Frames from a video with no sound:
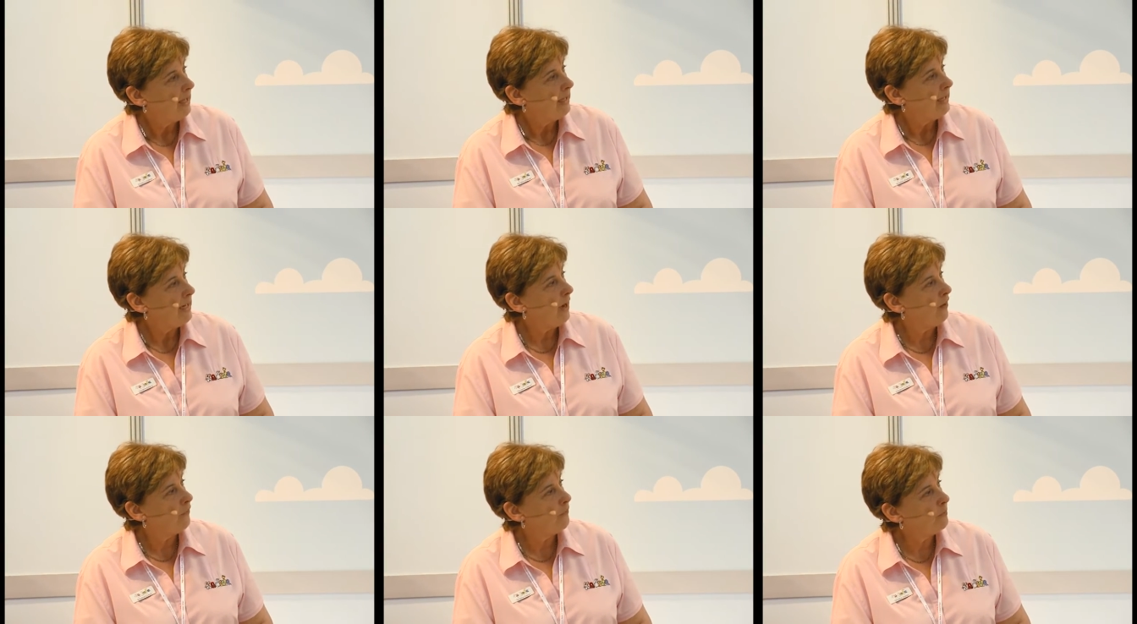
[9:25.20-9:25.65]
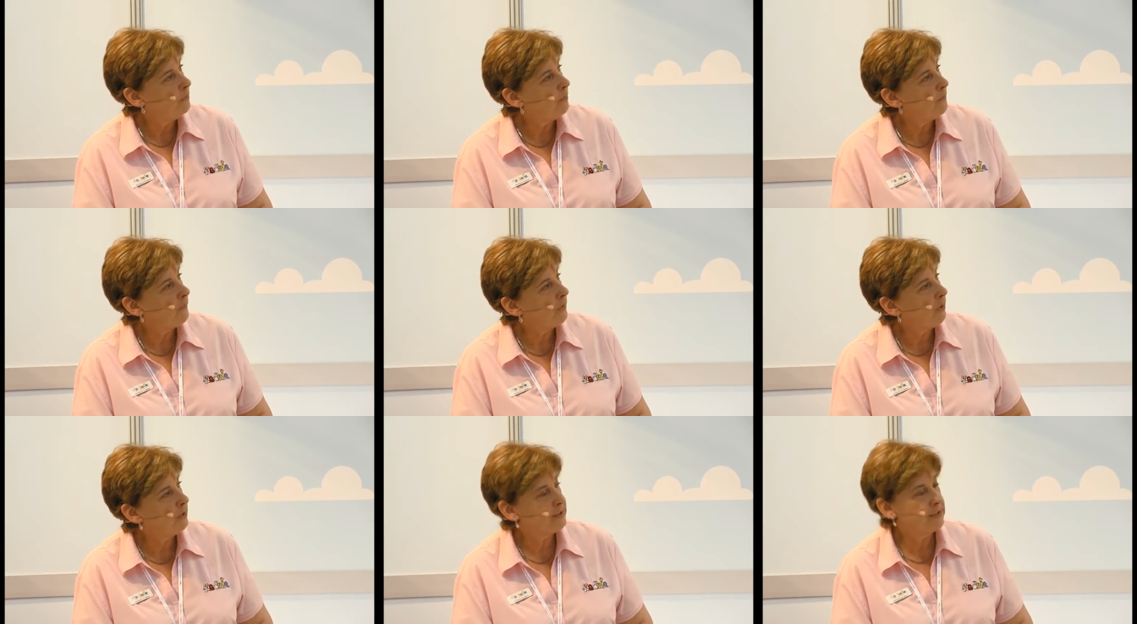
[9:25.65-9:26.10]
Now we're
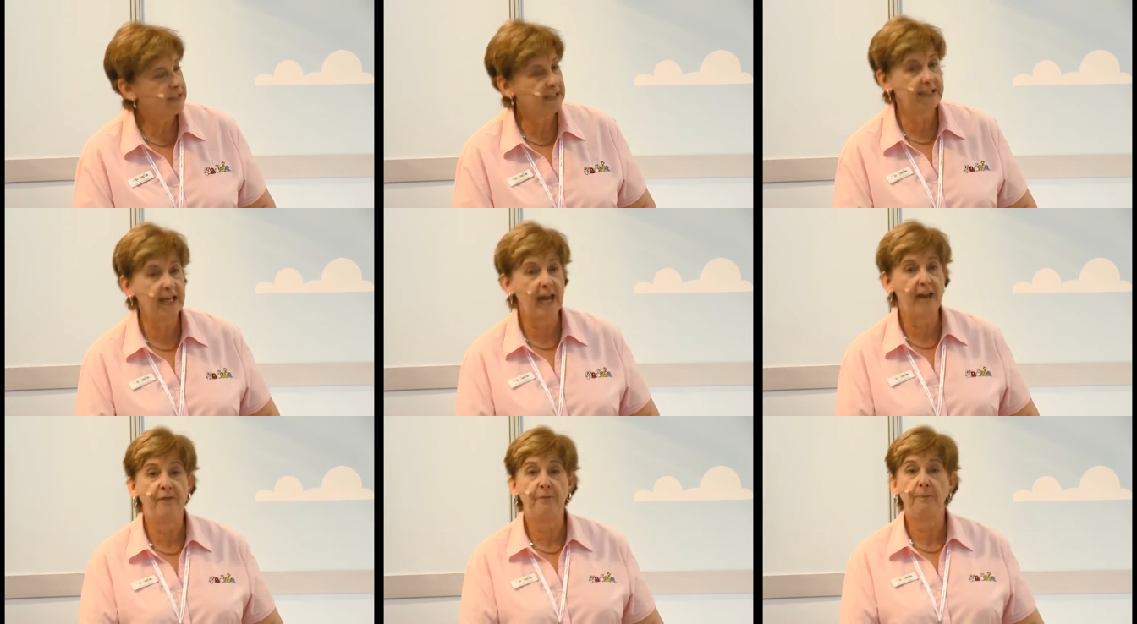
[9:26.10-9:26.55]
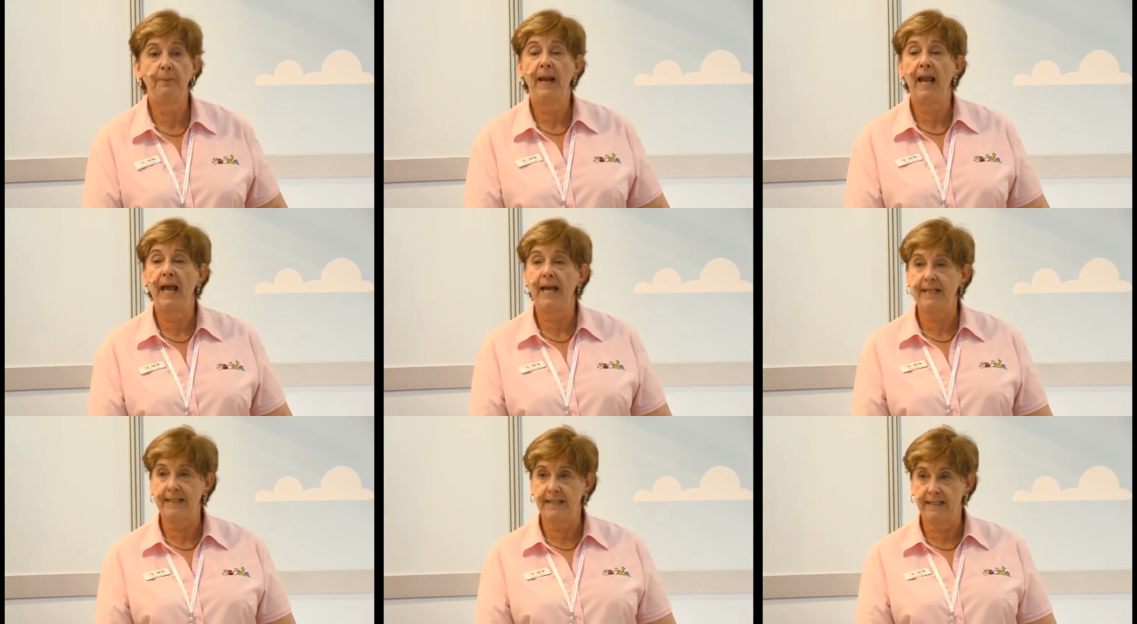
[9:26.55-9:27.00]
moving on to safe
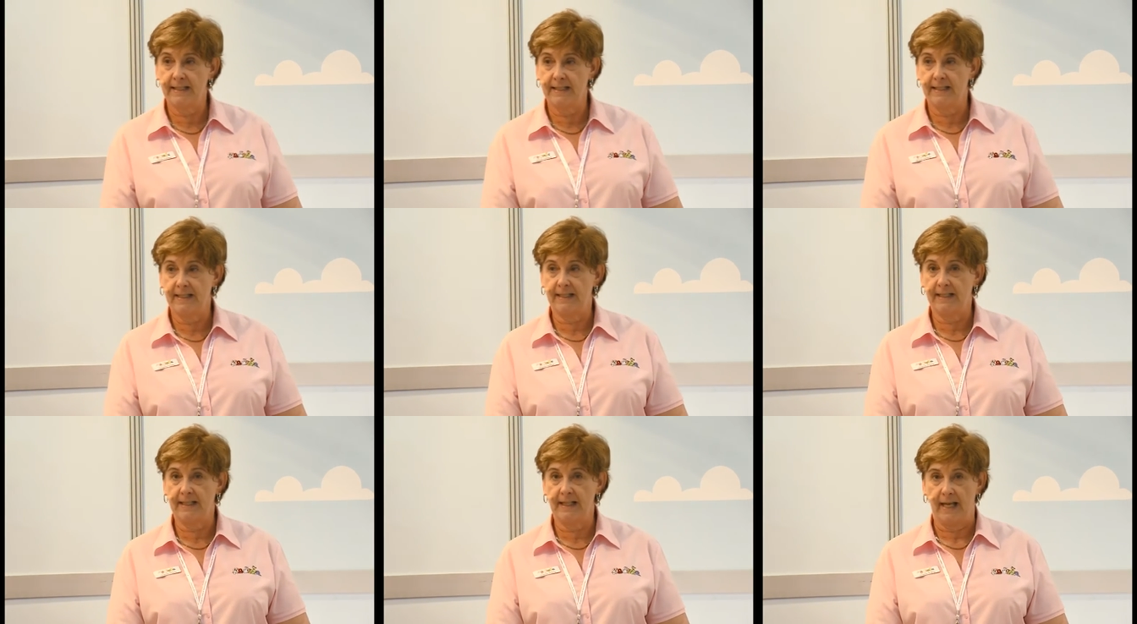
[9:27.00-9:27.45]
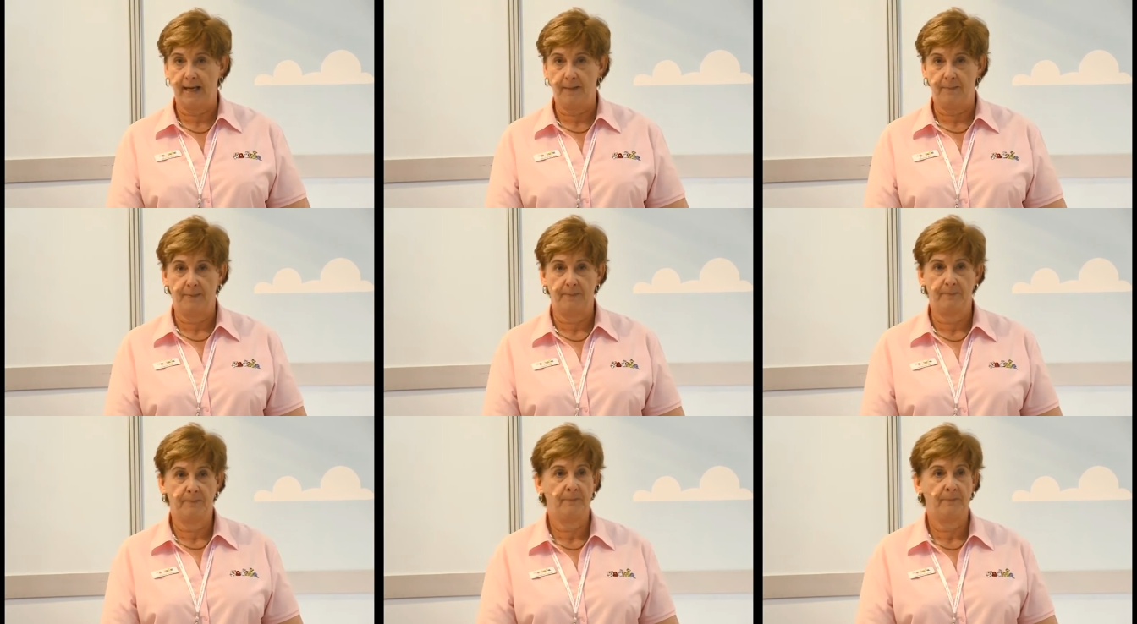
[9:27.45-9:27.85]
places to sleep.